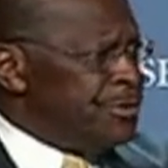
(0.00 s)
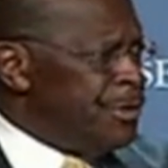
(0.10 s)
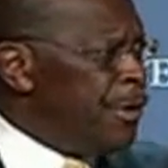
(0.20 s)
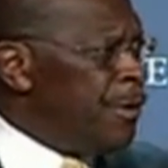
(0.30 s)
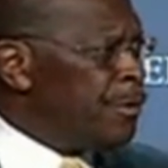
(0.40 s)
Do
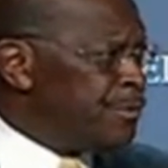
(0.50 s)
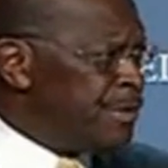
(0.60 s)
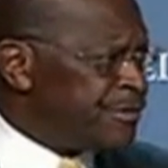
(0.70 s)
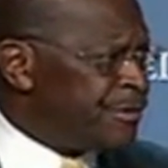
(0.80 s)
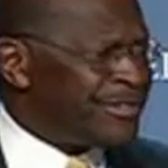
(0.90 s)
your own
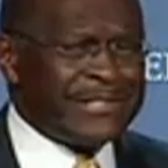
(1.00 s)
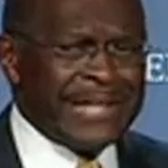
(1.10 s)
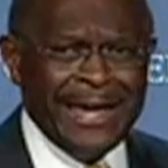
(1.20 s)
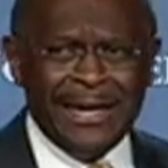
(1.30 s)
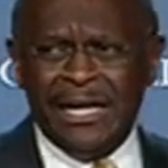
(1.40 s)
research.
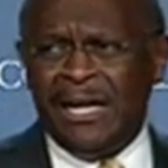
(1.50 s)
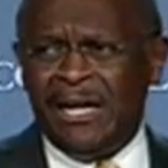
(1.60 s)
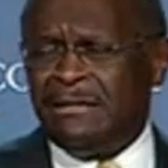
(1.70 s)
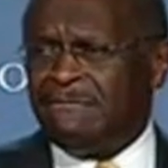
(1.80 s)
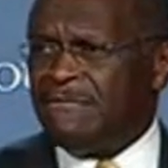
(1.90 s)
Stay
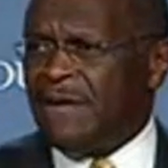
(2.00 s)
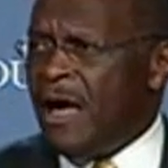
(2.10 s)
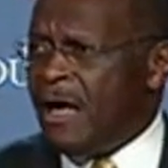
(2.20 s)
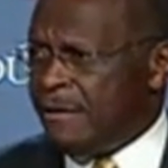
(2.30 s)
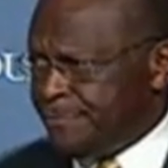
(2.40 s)

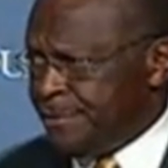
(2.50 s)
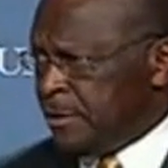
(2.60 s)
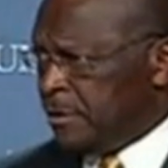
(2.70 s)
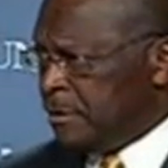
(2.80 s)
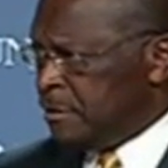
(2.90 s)
involved,
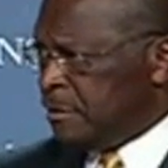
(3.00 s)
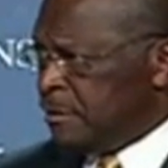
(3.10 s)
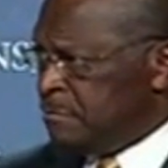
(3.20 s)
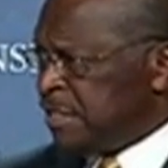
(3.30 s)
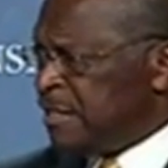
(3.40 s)

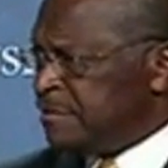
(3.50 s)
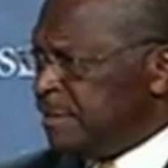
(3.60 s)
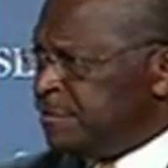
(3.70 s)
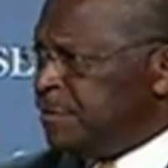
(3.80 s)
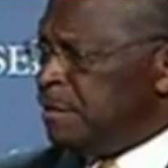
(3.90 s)
because
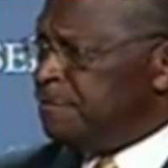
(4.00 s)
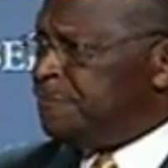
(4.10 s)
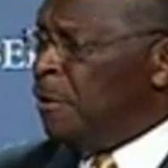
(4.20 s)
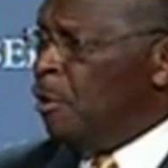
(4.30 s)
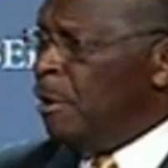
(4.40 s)
it's the
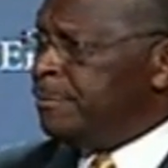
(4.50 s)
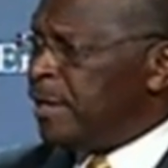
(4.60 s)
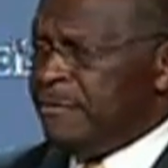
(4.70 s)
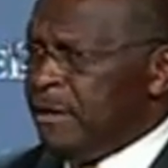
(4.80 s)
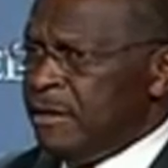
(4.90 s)
informed
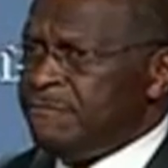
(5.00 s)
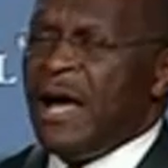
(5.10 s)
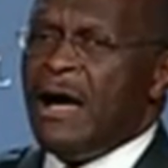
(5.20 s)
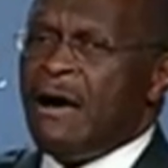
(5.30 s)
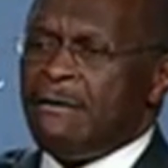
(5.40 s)
and the
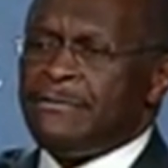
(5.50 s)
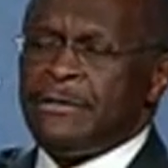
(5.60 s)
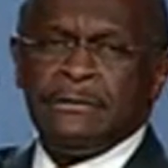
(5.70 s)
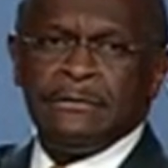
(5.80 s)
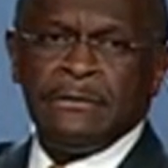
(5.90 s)
involved
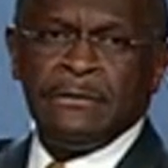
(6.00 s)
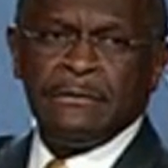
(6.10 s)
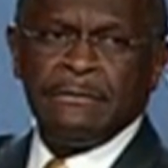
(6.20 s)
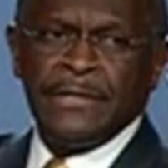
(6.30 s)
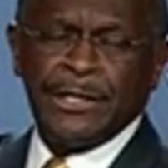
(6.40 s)

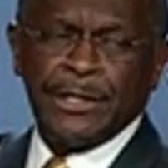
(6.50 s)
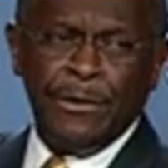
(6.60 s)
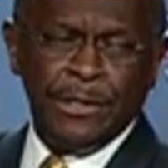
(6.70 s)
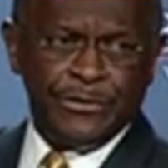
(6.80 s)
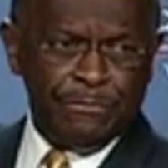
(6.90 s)
that are
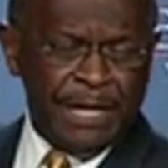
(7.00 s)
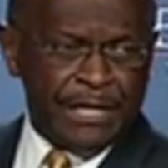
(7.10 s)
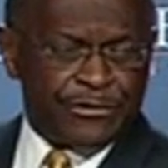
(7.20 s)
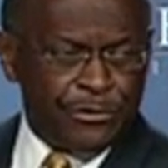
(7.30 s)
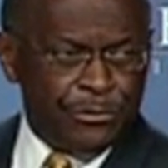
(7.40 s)
going to
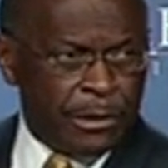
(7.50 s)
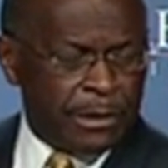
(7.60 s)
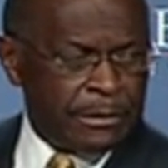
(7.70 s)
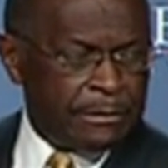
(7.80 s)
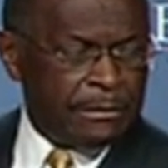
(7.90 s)
make
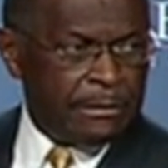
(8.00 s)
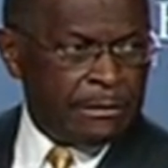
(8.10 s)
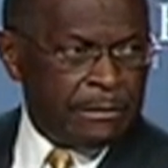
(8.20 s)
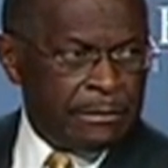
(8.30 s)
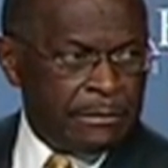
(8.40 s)
sure
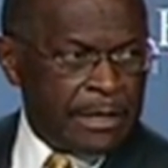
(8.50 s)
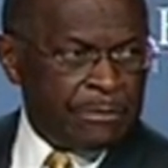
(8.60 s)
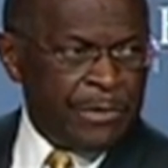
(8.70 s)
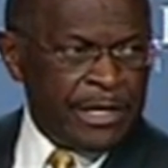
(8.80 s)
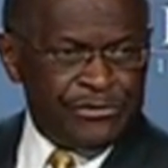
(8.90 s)

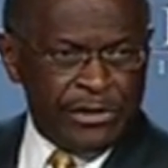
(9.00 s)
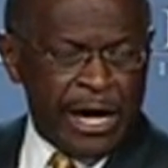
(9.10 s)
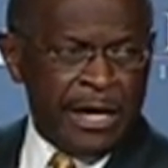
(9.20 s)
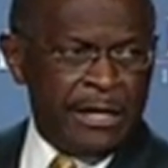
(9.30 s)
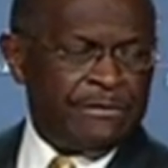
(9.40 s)
that we
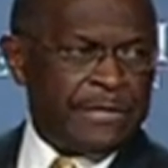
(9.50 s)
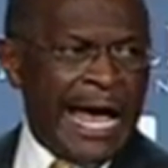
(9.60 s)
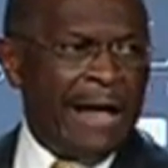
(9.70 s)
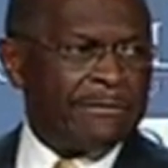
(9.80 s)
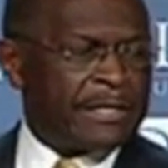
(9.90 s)
change
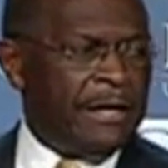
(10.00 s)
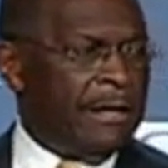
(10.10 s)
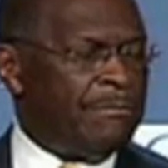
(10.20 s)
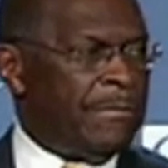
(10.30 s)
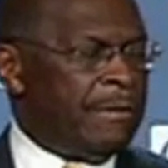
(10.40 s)
the
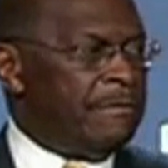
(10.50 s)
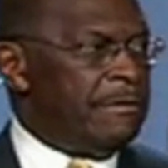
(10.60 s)
outcome